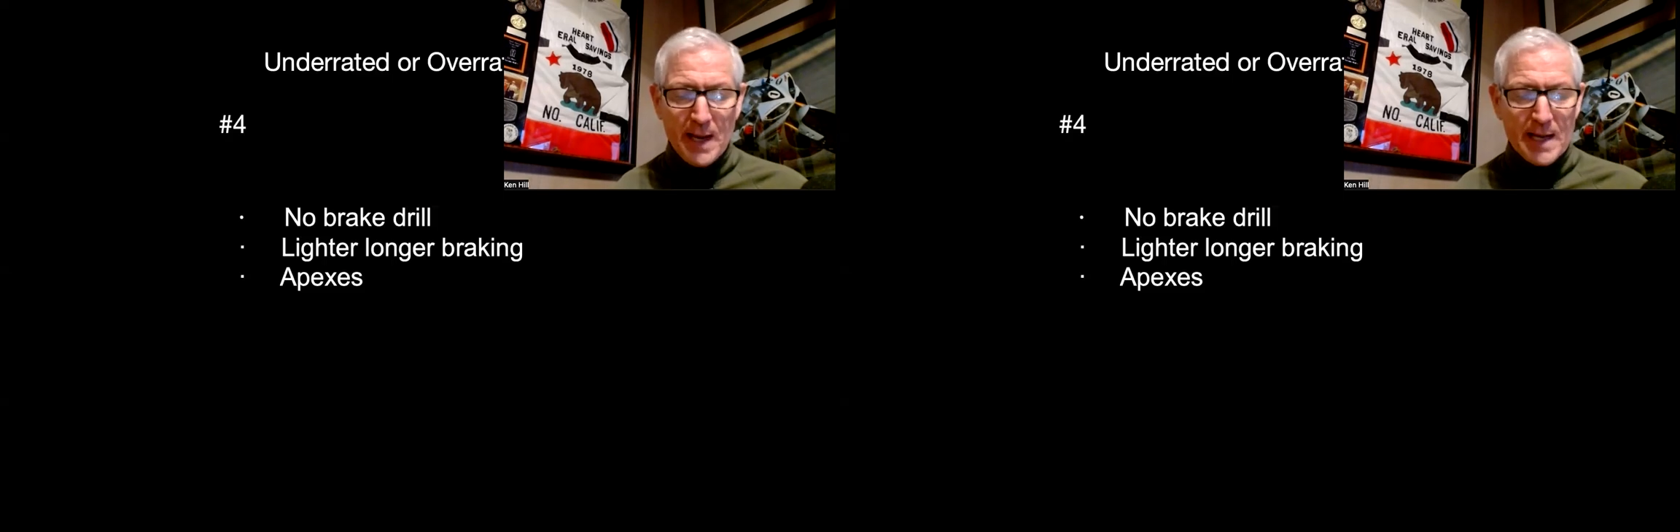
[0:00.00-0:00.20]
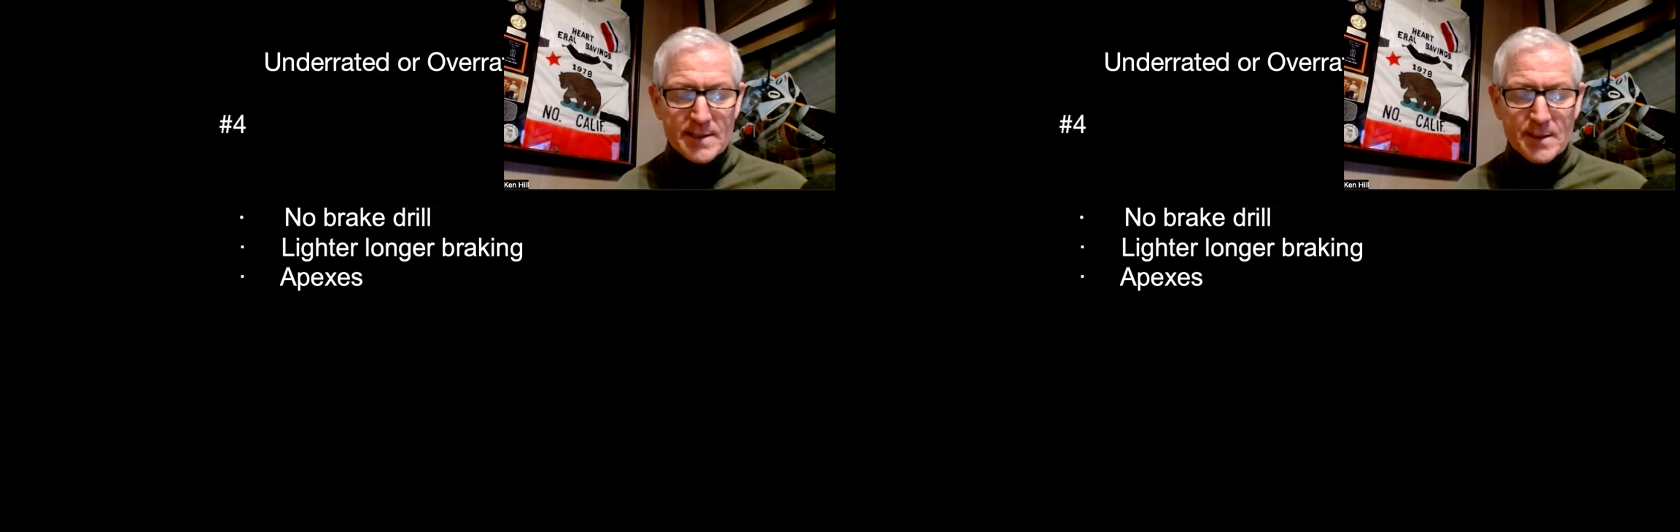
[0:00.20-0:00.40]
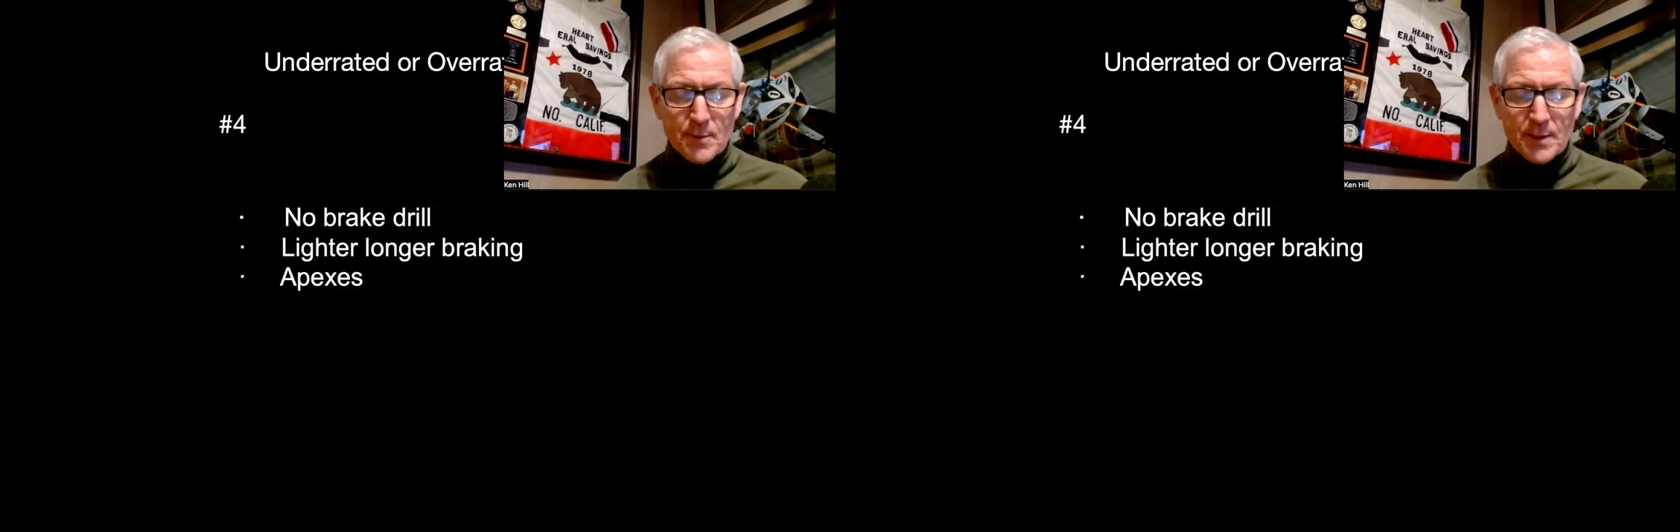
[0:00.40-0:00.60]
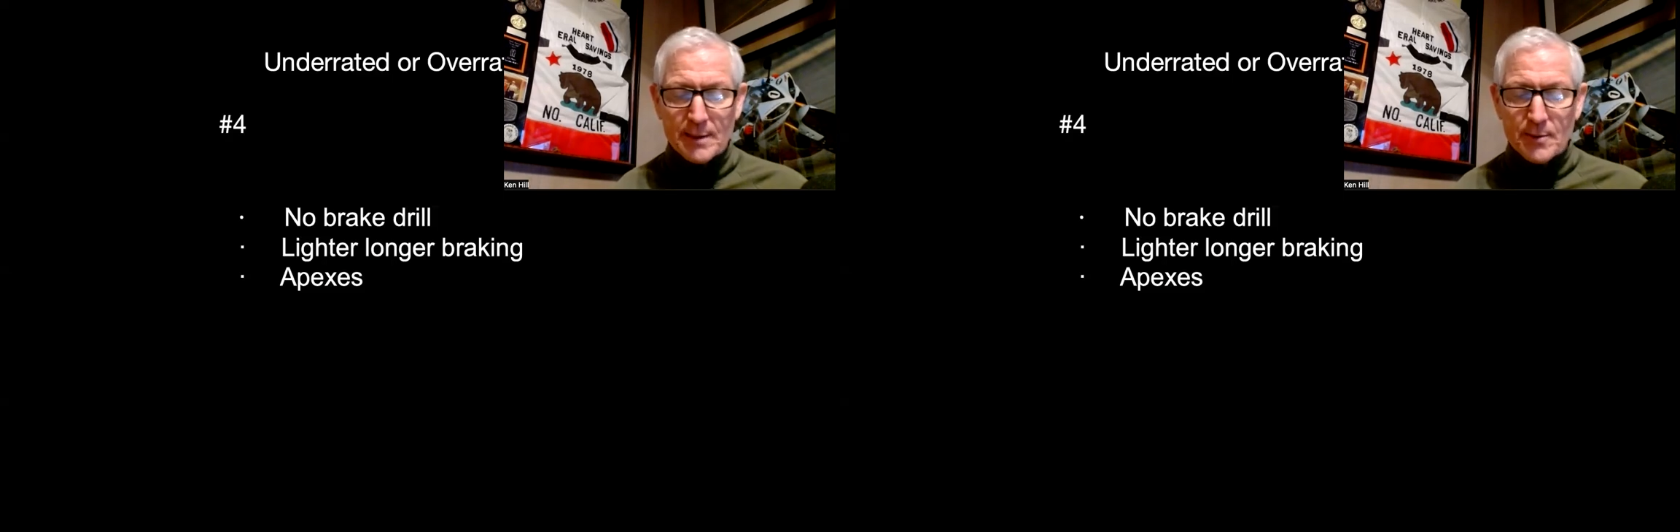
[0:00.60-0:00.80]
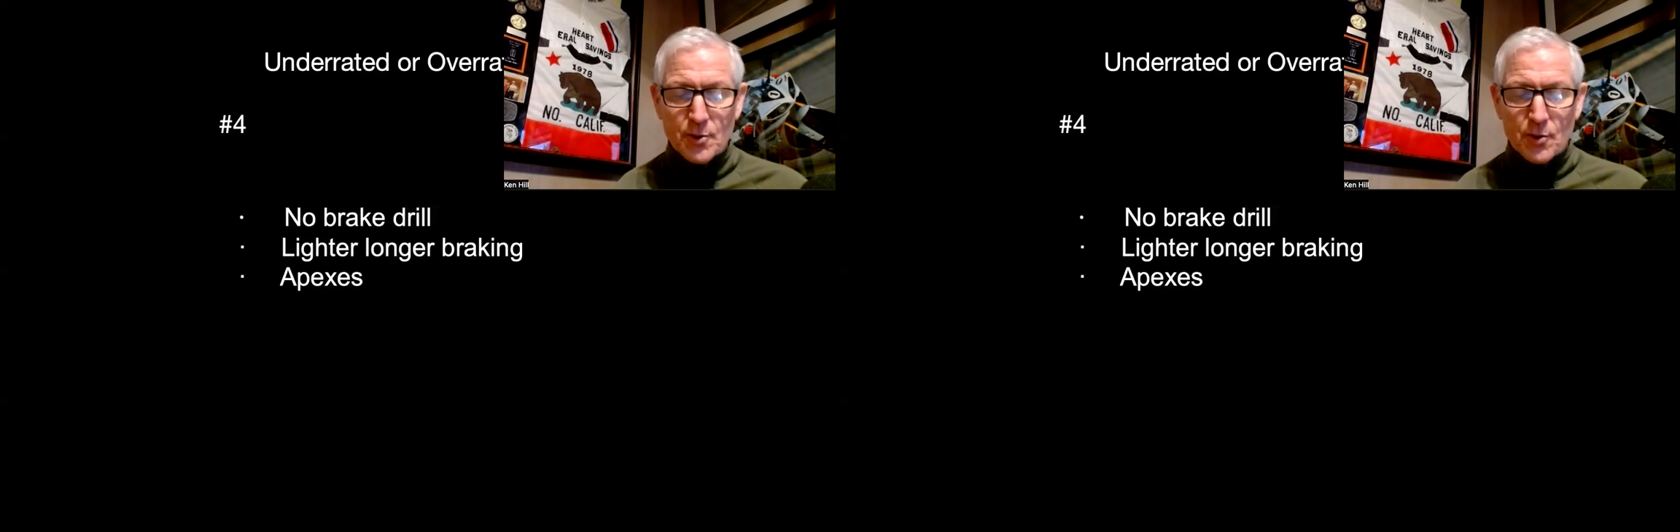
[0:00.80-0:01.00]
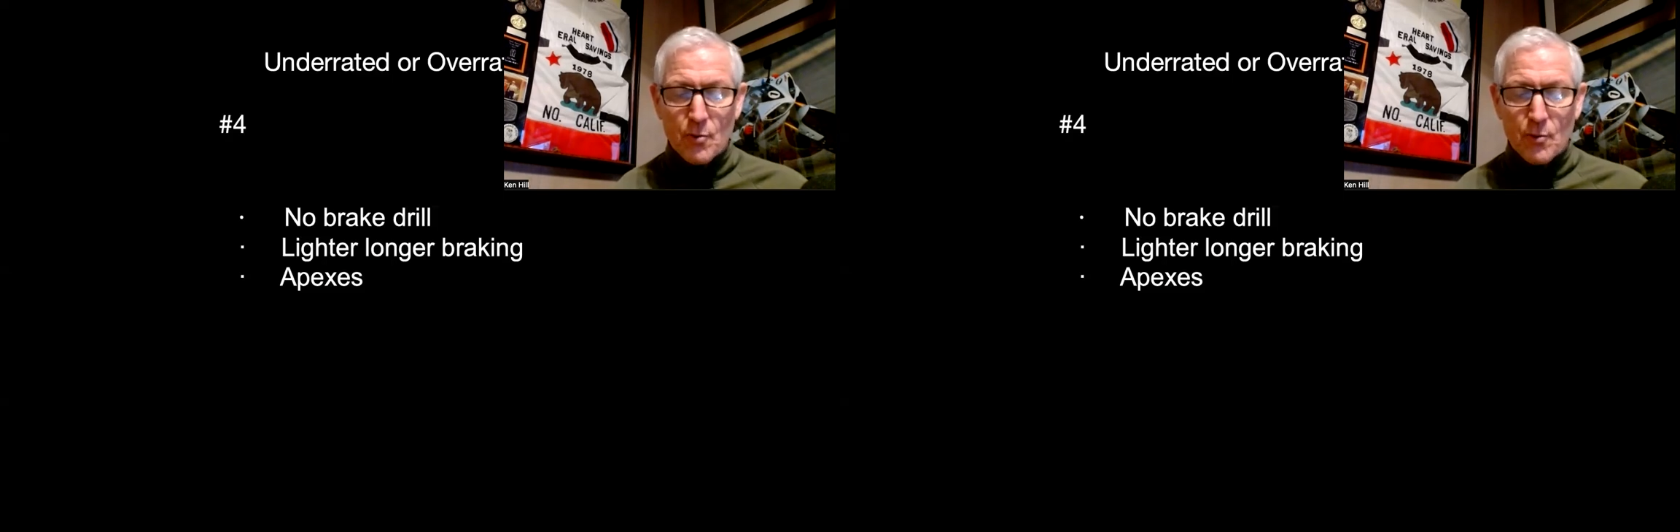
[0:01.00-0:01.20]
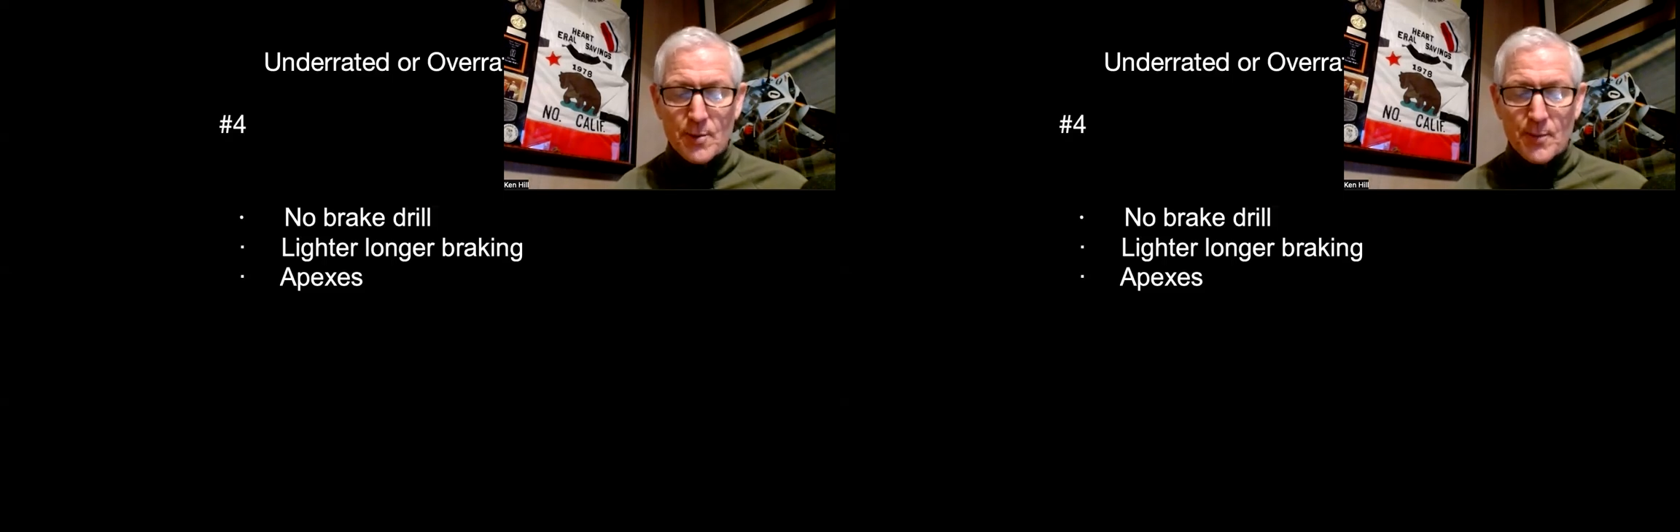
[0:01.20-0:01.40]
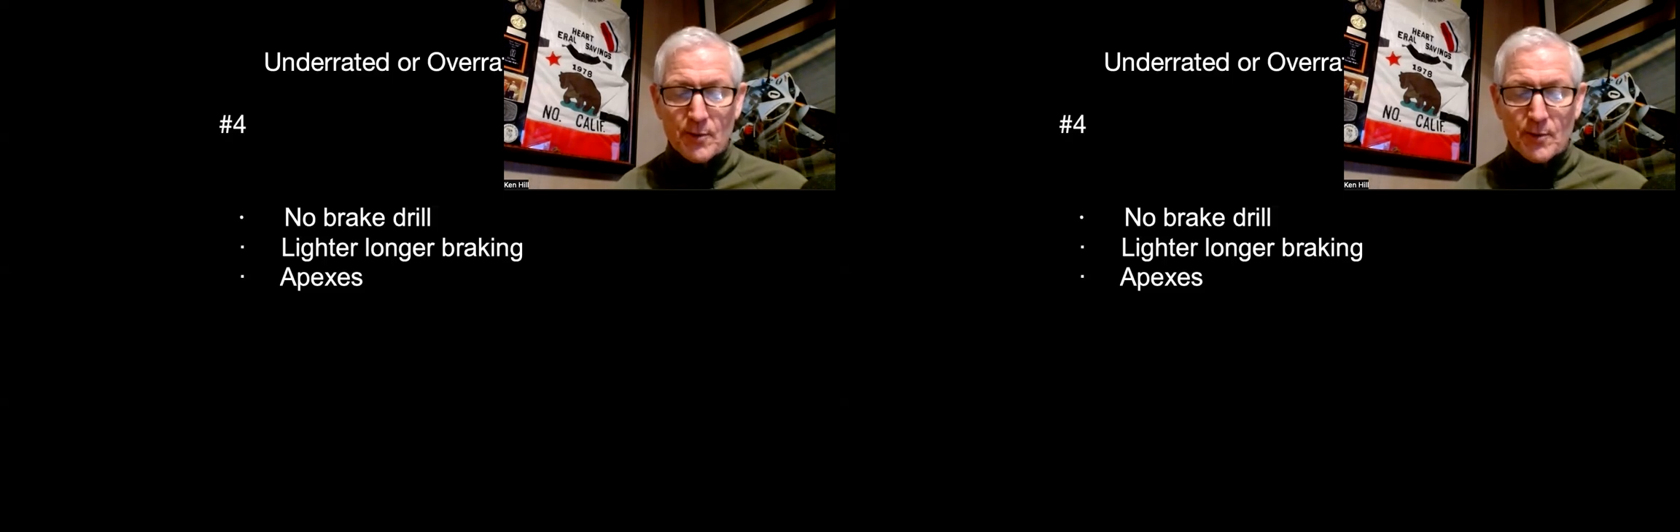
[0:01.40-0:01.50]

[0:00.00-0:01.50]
and simply you're going to be